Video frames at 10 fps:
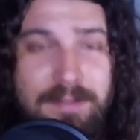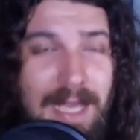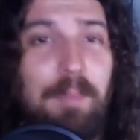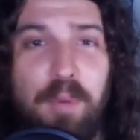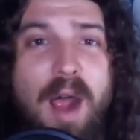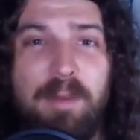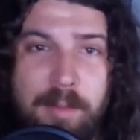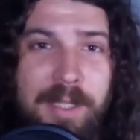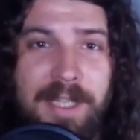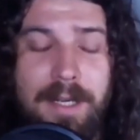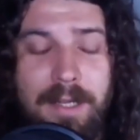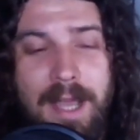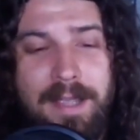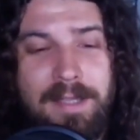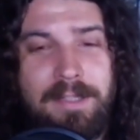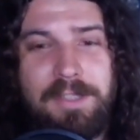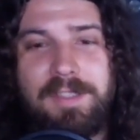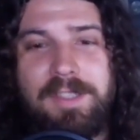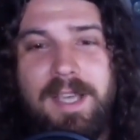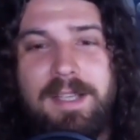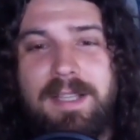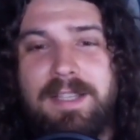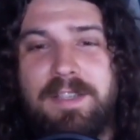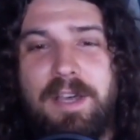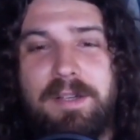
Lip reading: I'm probably gonna like it. Just saying. Let's go.